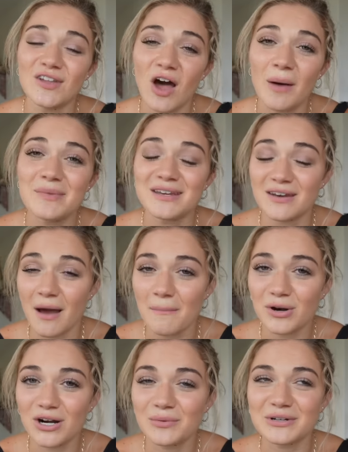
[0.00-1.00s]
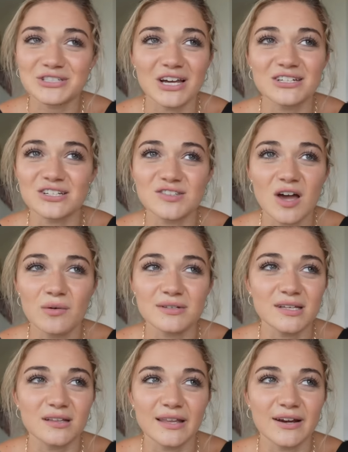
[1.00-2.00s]
Numb and Number, which I just thought
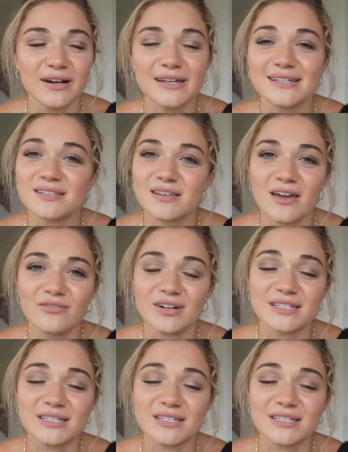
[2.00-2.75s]
was hilarious every